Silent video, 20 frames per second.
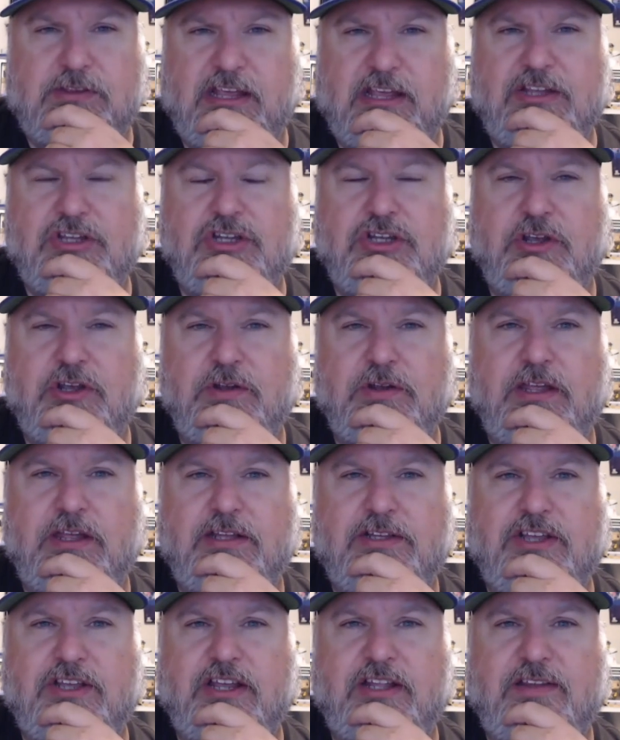show
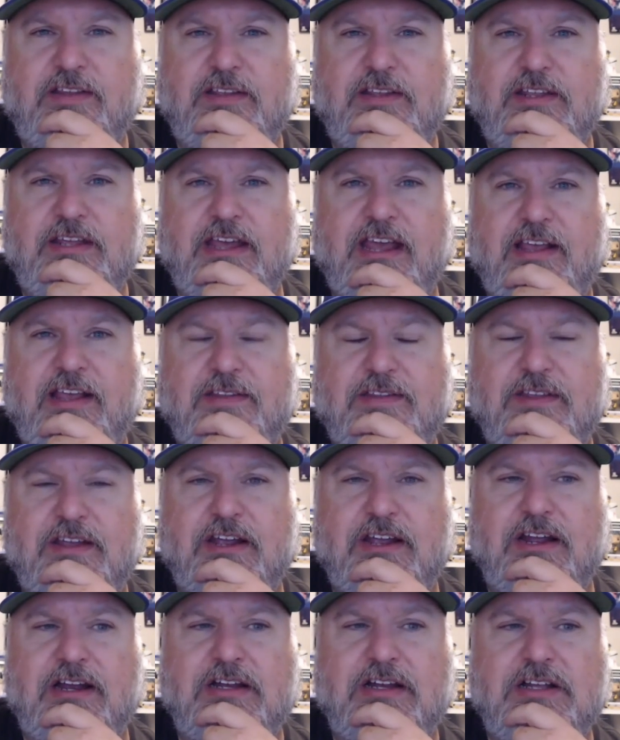that JT has
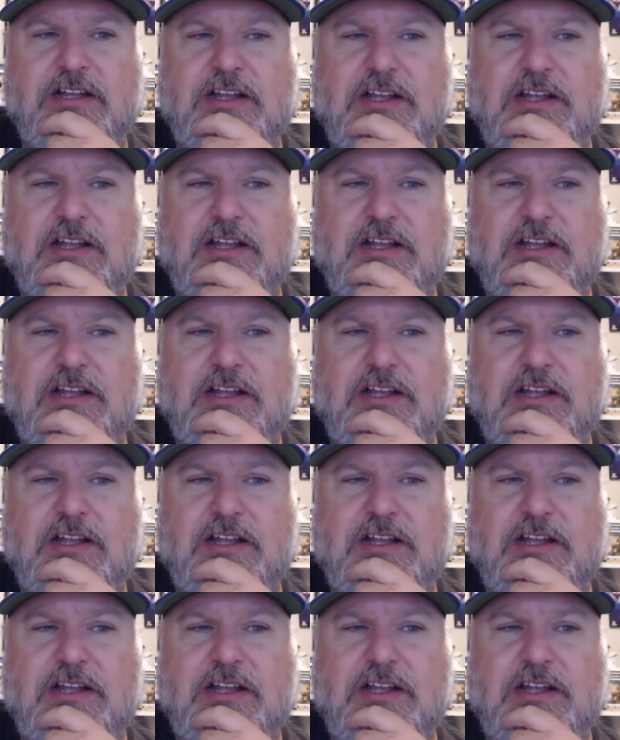there.